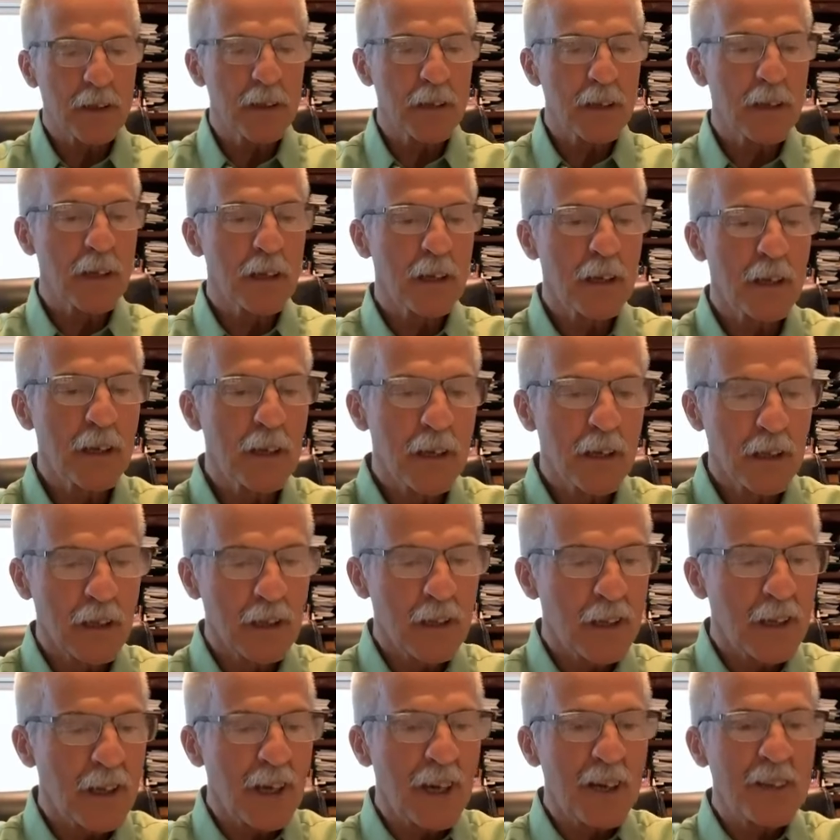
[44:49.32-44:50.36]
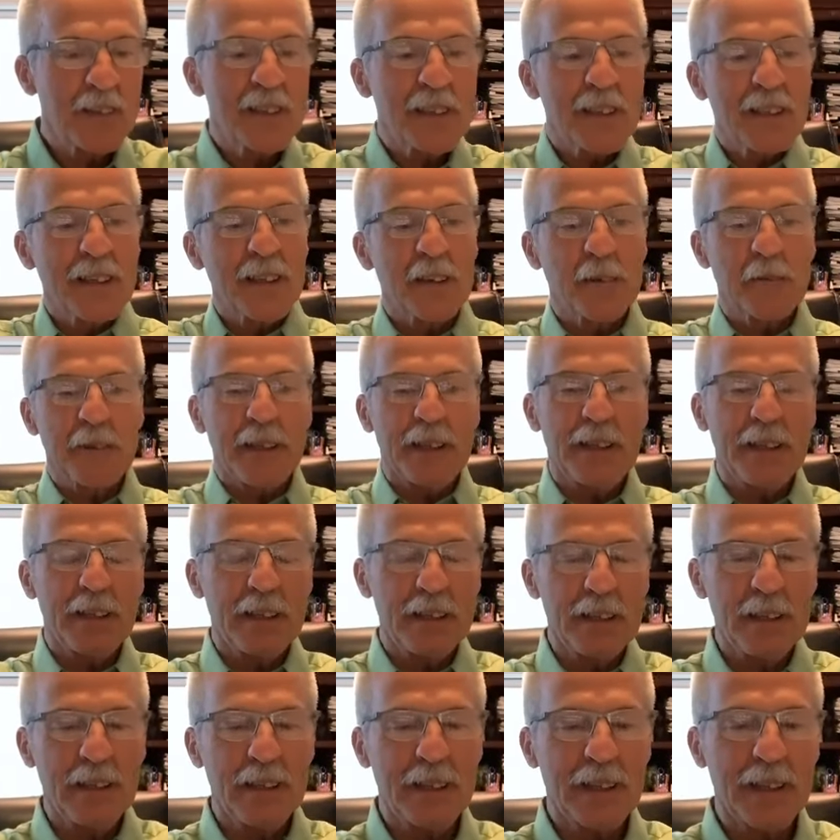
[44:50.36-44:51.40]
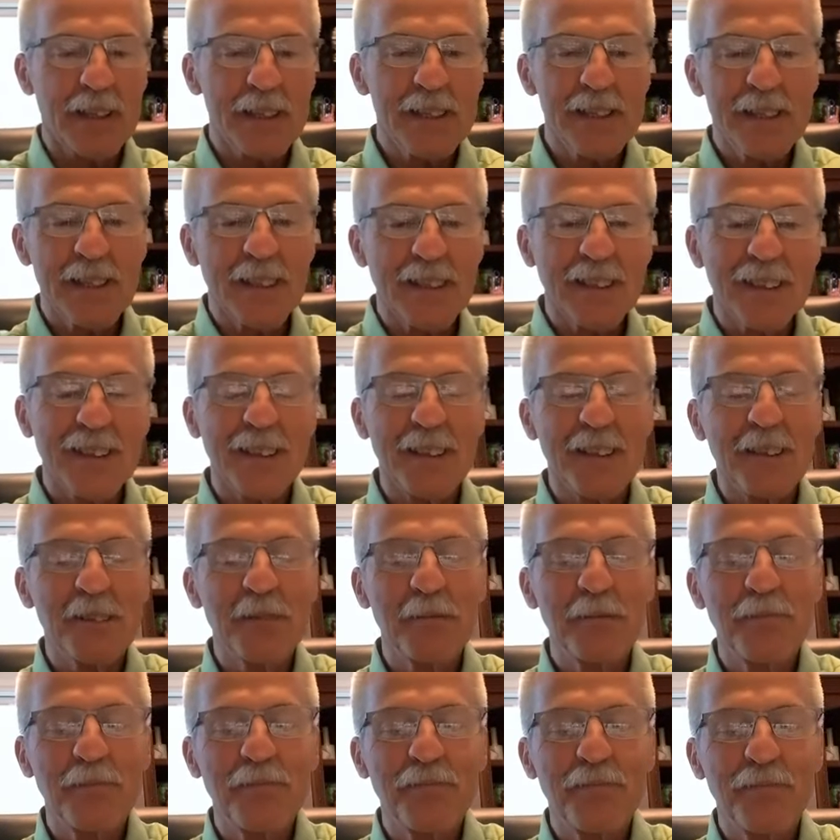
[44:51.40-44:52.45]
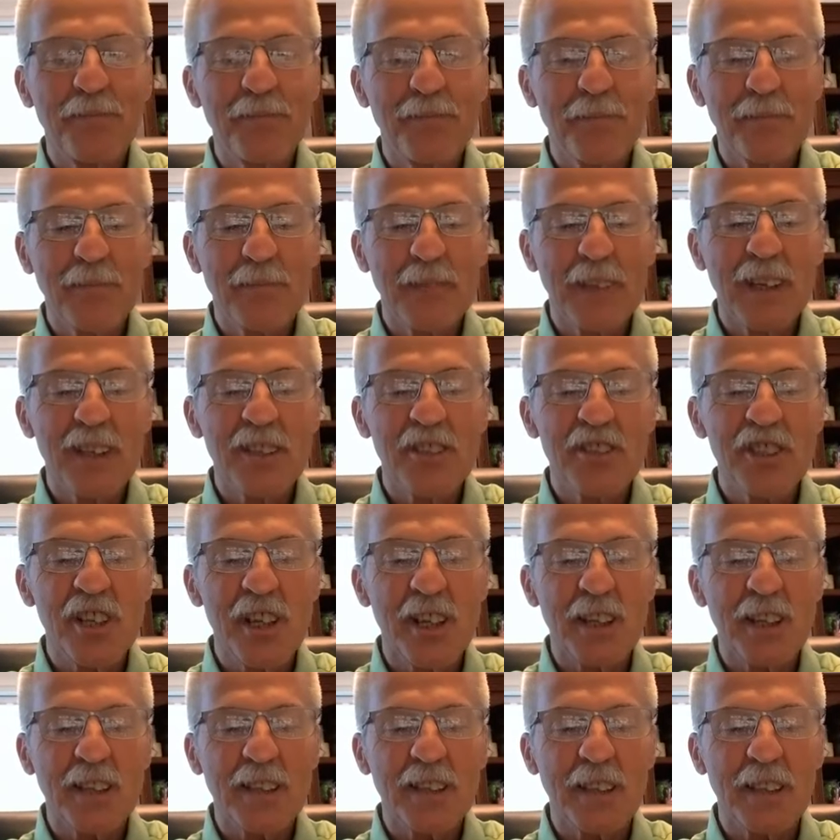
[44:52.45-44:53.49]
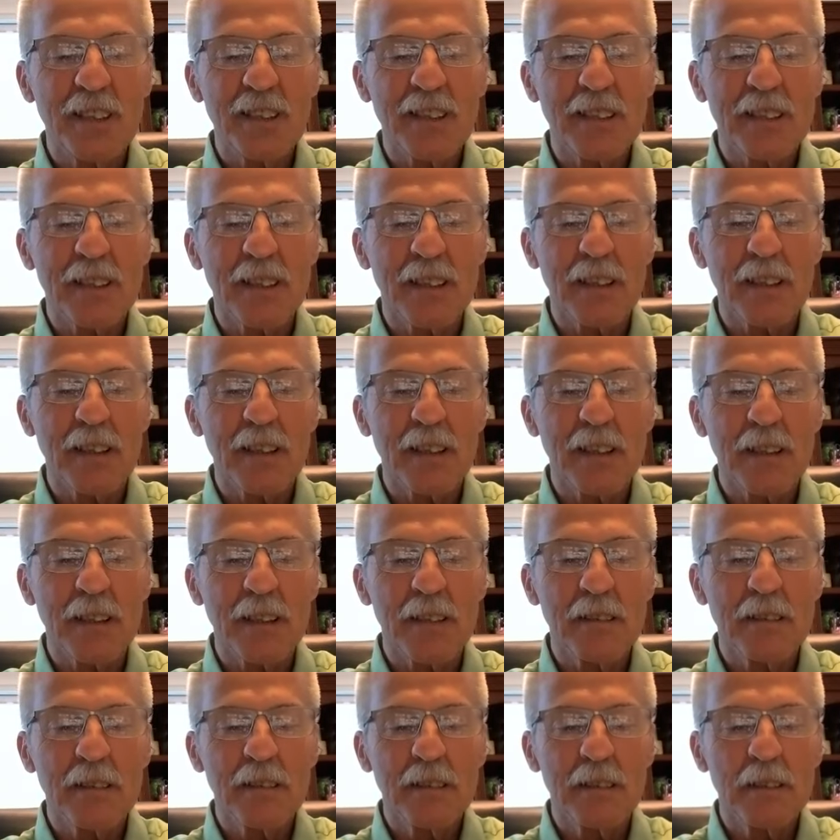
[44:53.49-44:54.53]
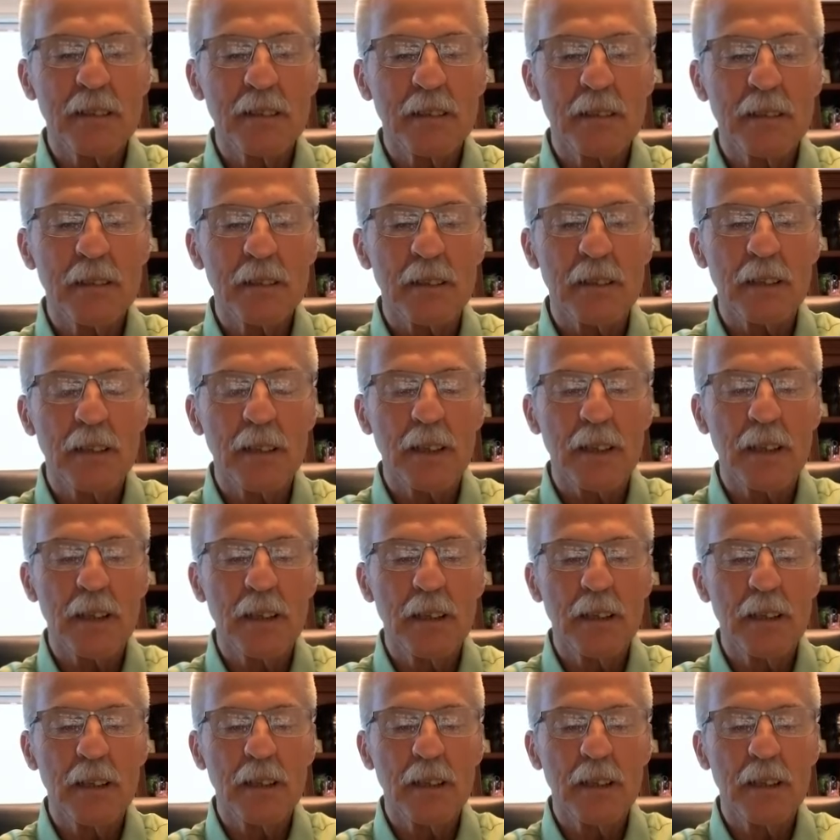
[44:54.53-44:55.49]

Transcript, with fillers: I was going to read it, I guess, in the uh, JND's again. I'm sorry.